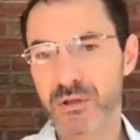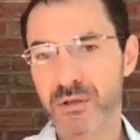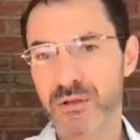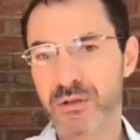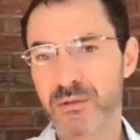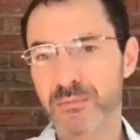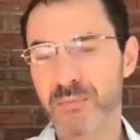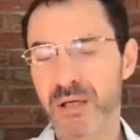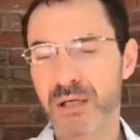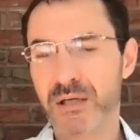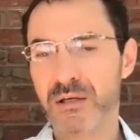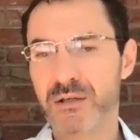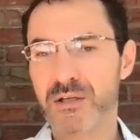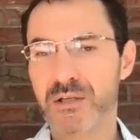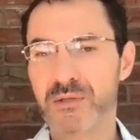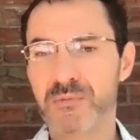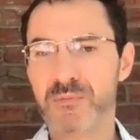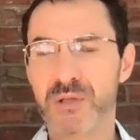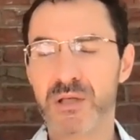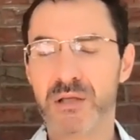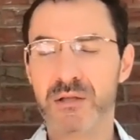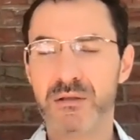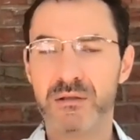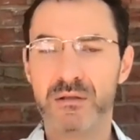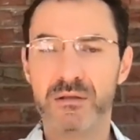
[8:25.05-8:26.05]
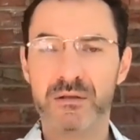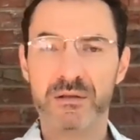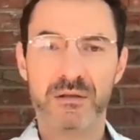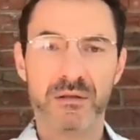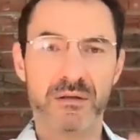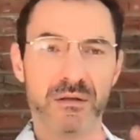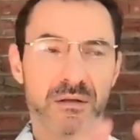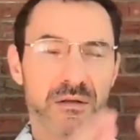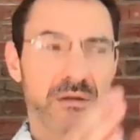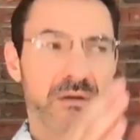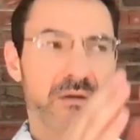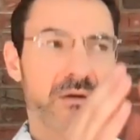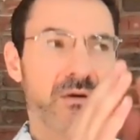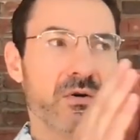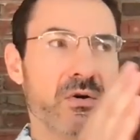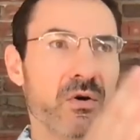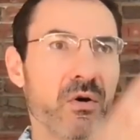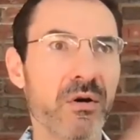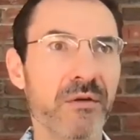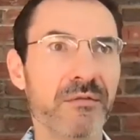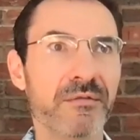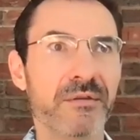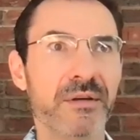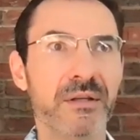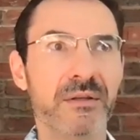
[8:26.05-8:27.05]
The mechanism that the
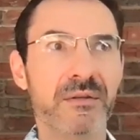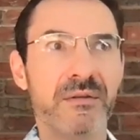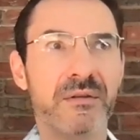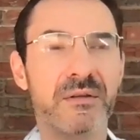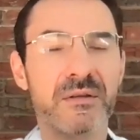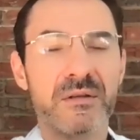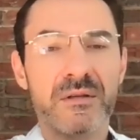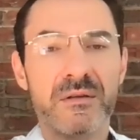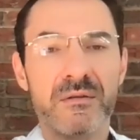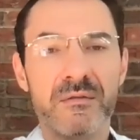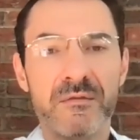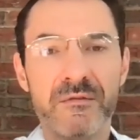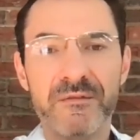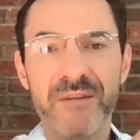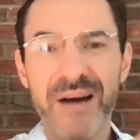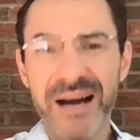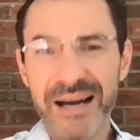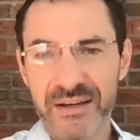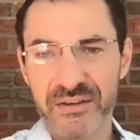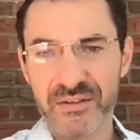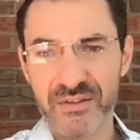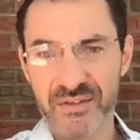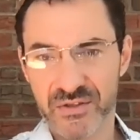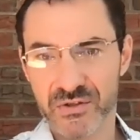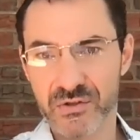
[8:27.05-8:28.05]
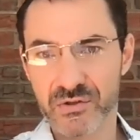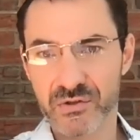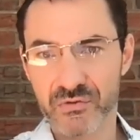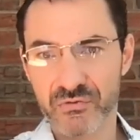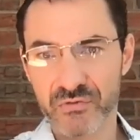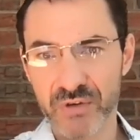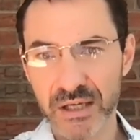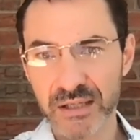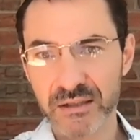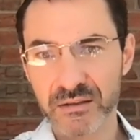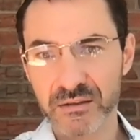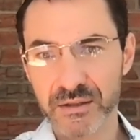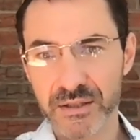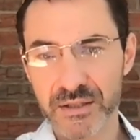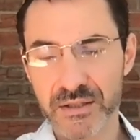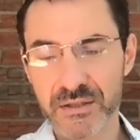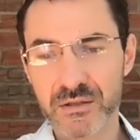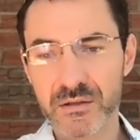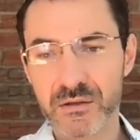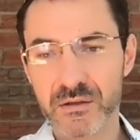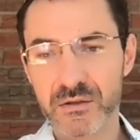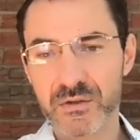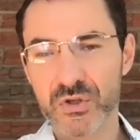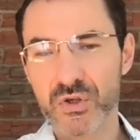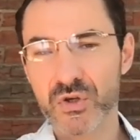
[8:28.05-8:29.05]
COVID virus directly
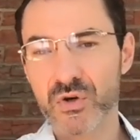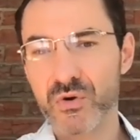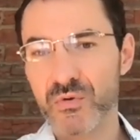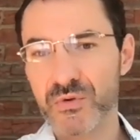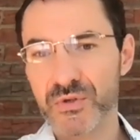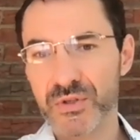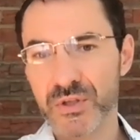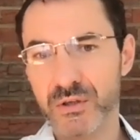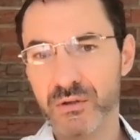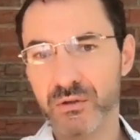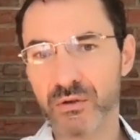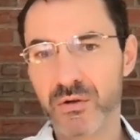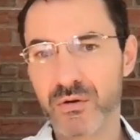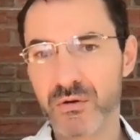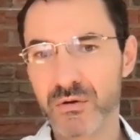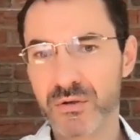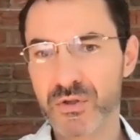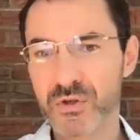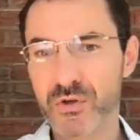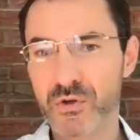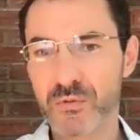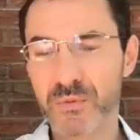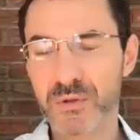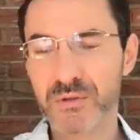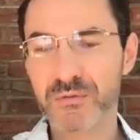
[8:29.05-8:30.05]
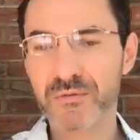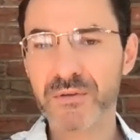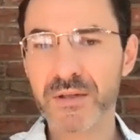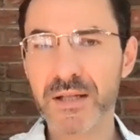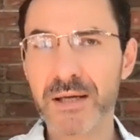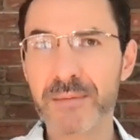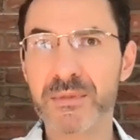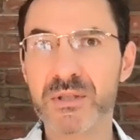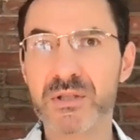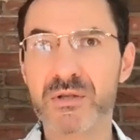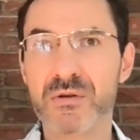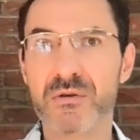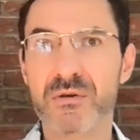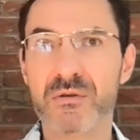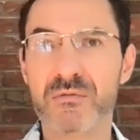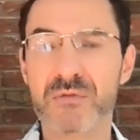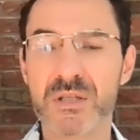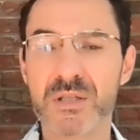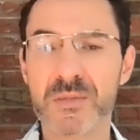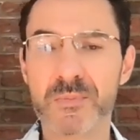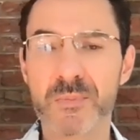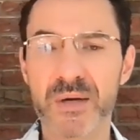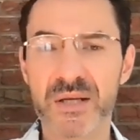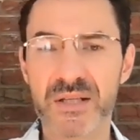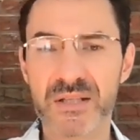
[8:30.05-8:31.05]
starts causing long-term inflammatory
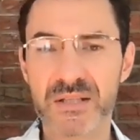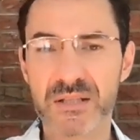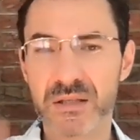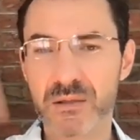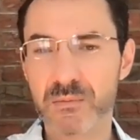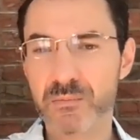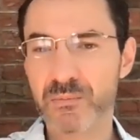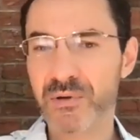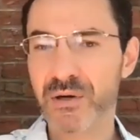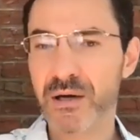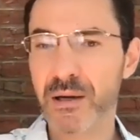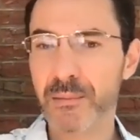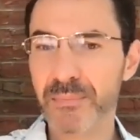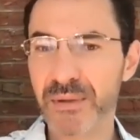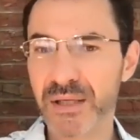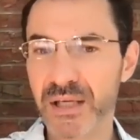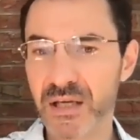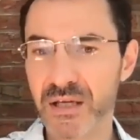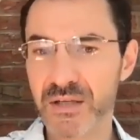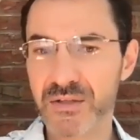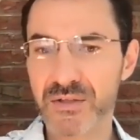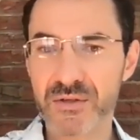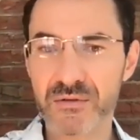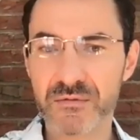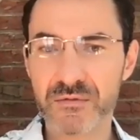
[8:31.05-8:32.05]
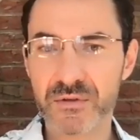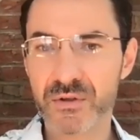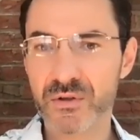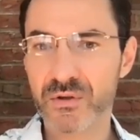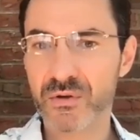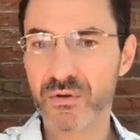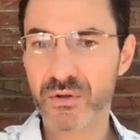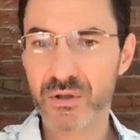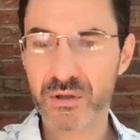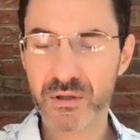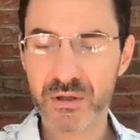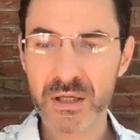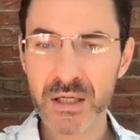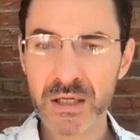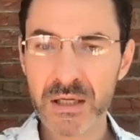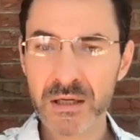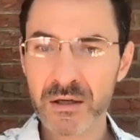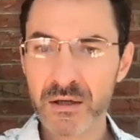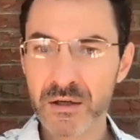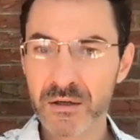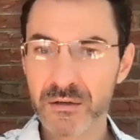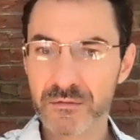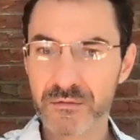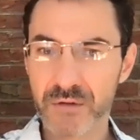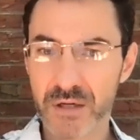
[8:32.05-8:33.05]
response that propagates even though the
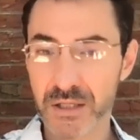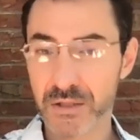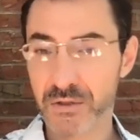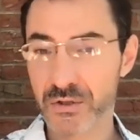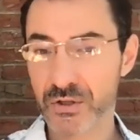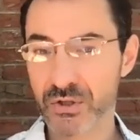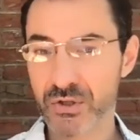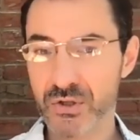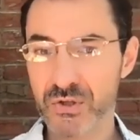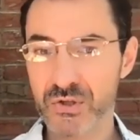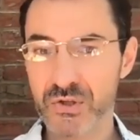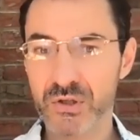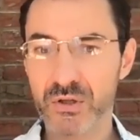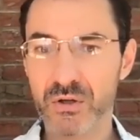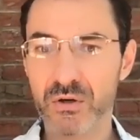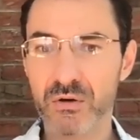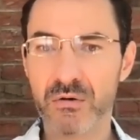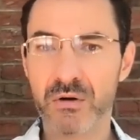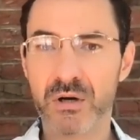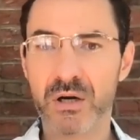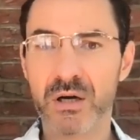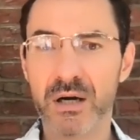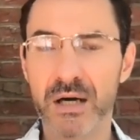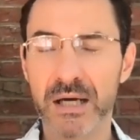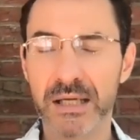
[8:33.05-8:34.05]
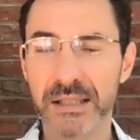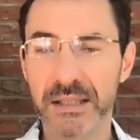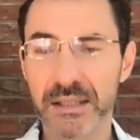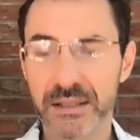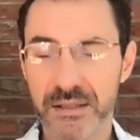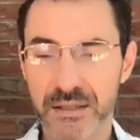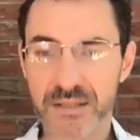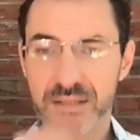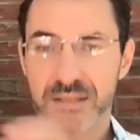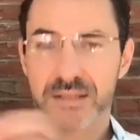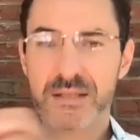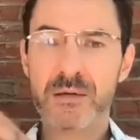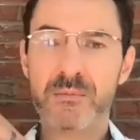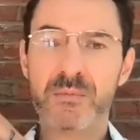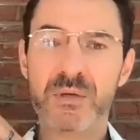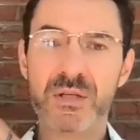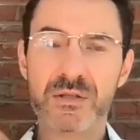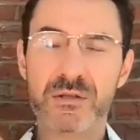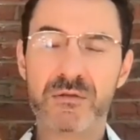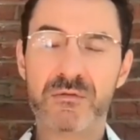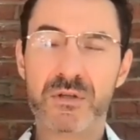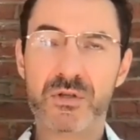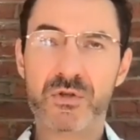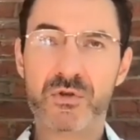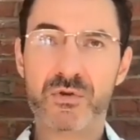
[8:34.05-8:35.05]
virus is long gone. And in some
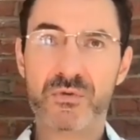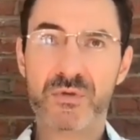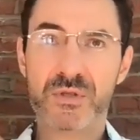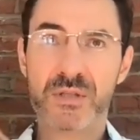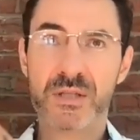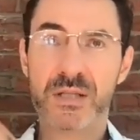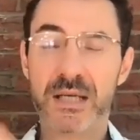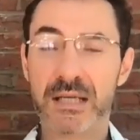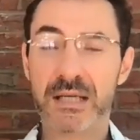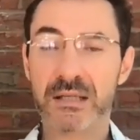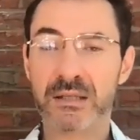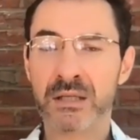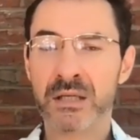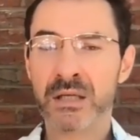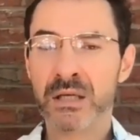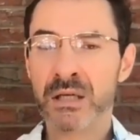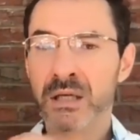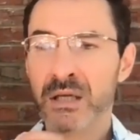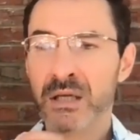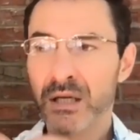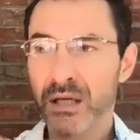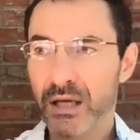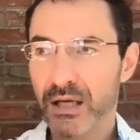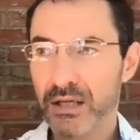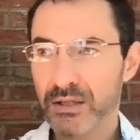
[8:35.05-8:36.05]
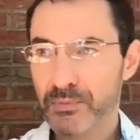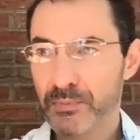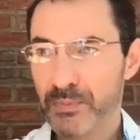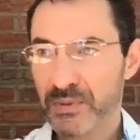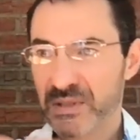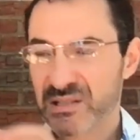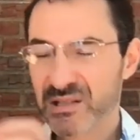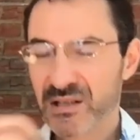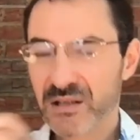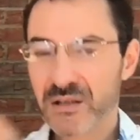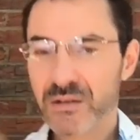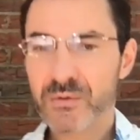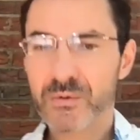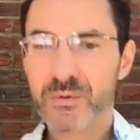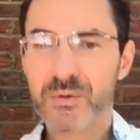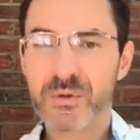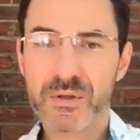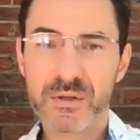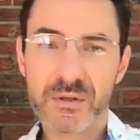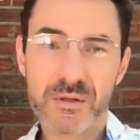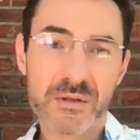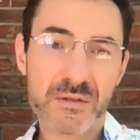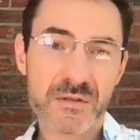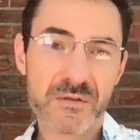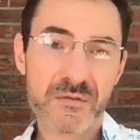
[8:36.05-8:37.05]
individuals, that it's
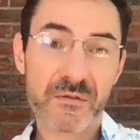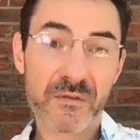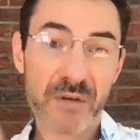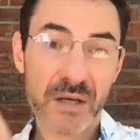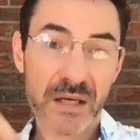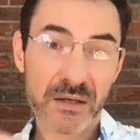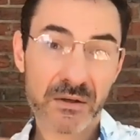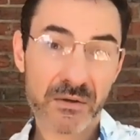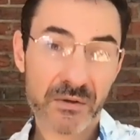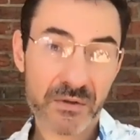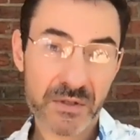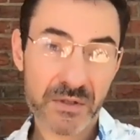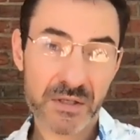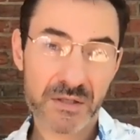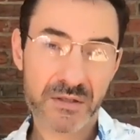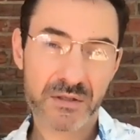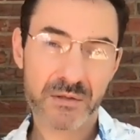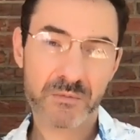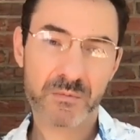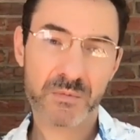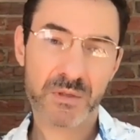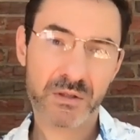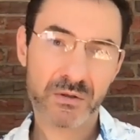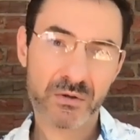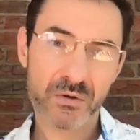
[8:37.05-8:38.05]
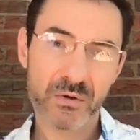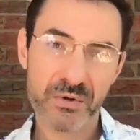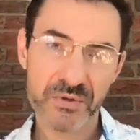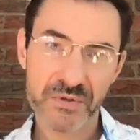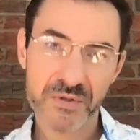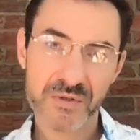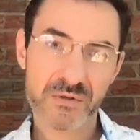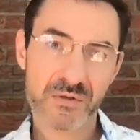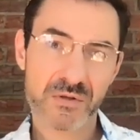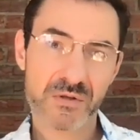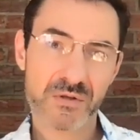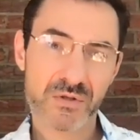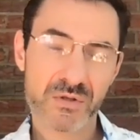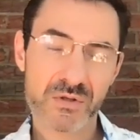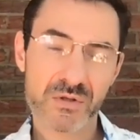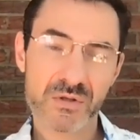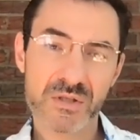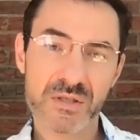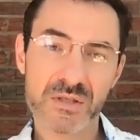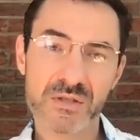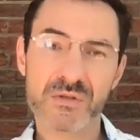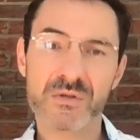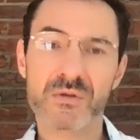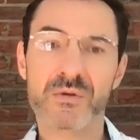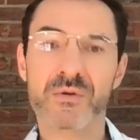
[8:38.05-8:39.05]
particularly this vagal system that causes this
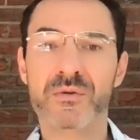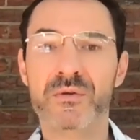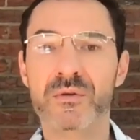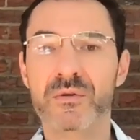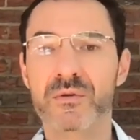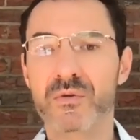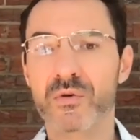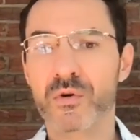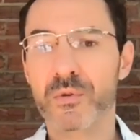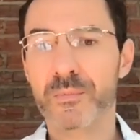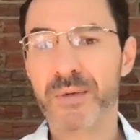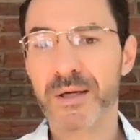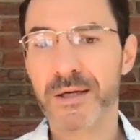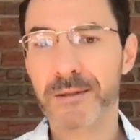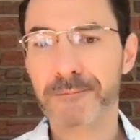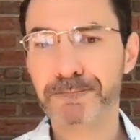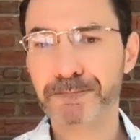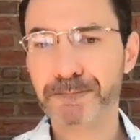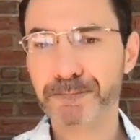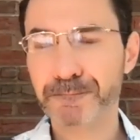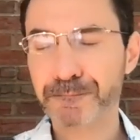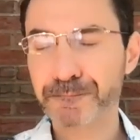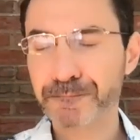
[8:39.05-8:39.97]
dysautonomia.